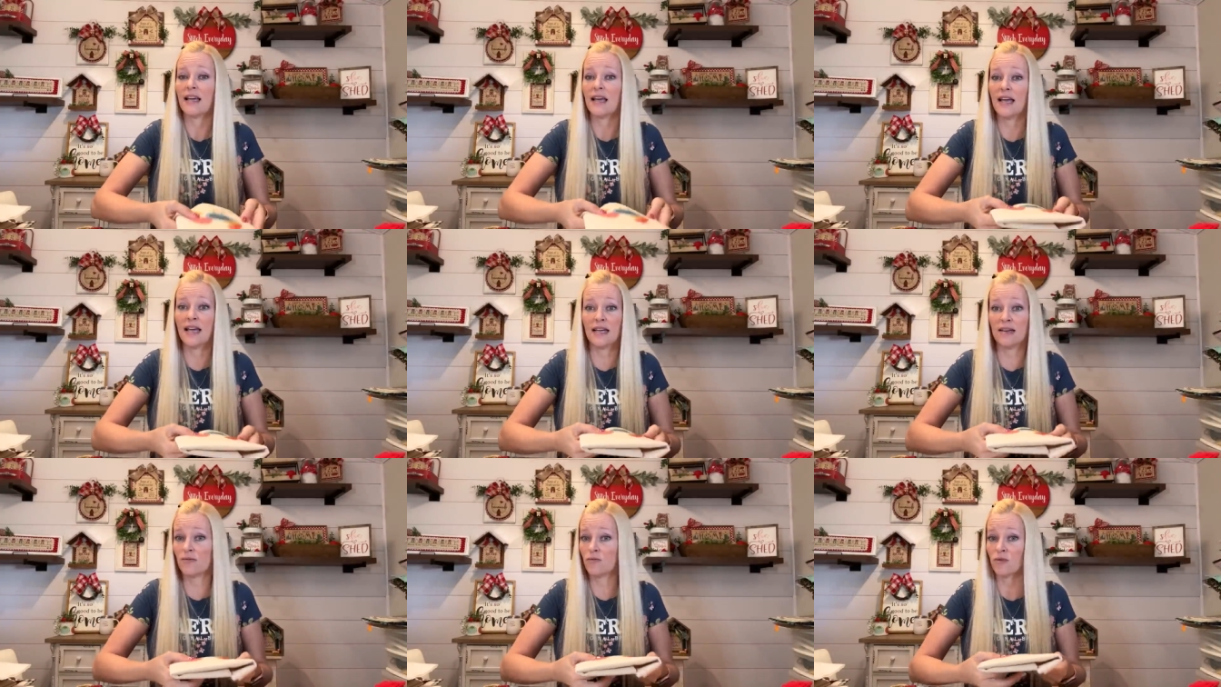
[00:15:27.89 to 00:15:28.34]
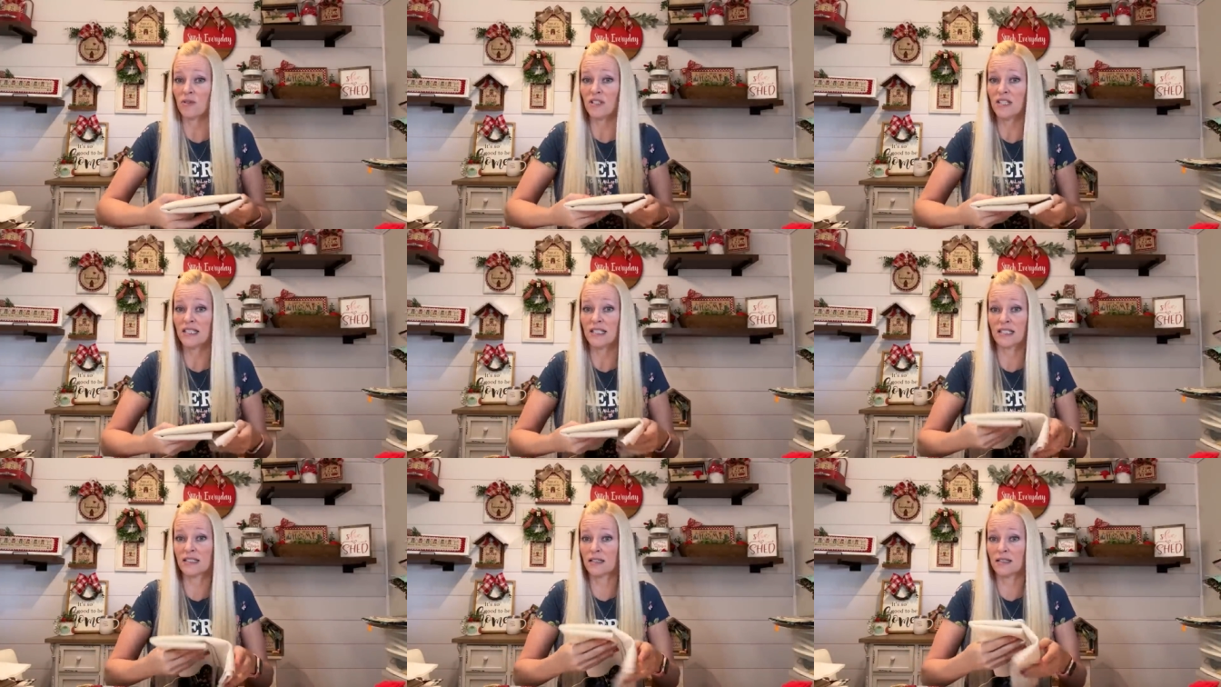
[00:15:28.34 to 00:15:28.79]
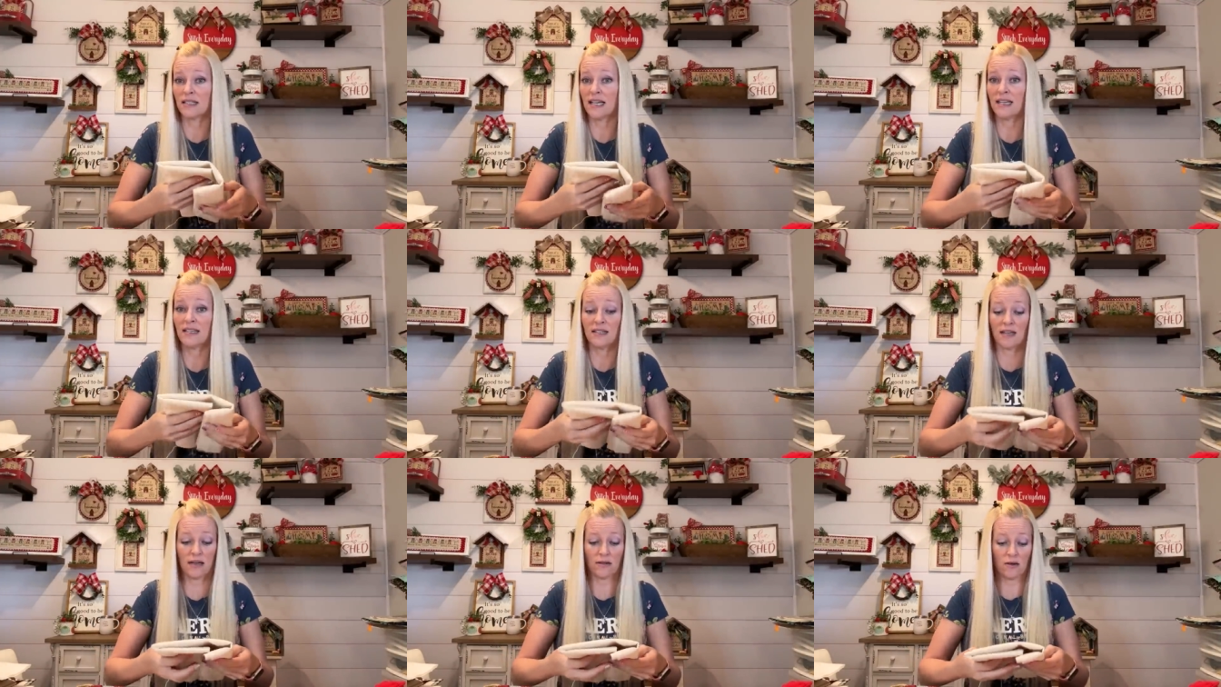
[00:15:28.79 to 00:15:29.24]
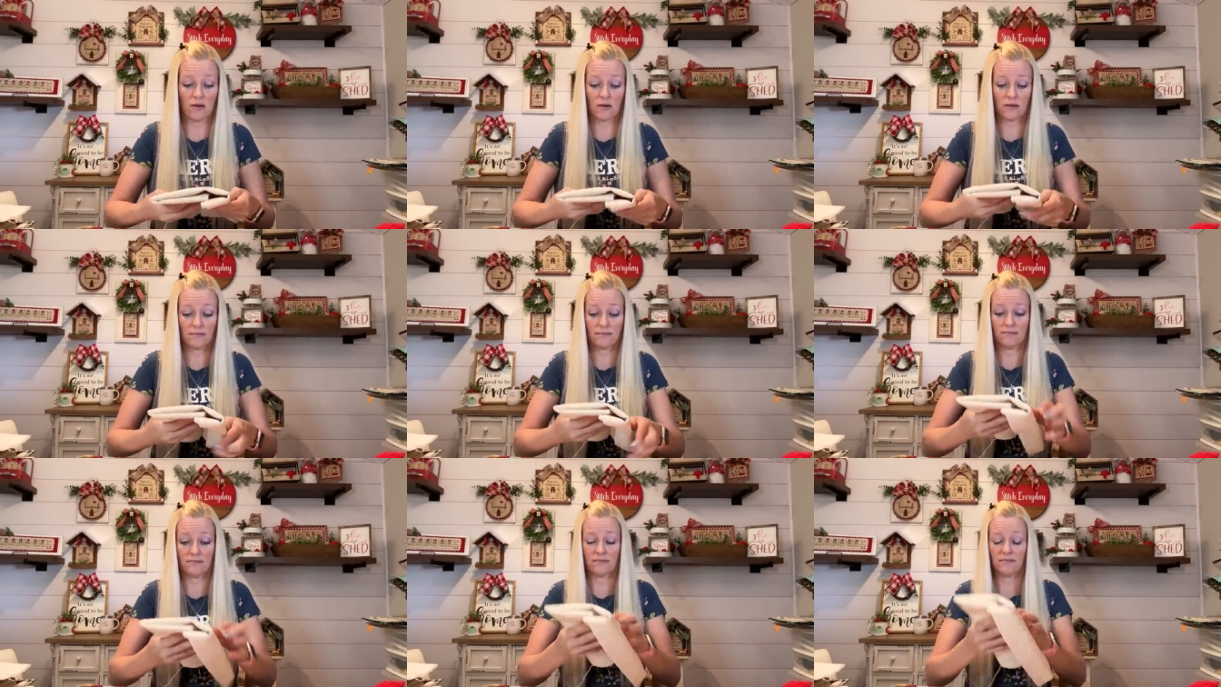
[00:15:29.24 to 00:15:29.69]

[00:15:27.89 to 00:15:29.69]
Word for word: It really doesn't take that long.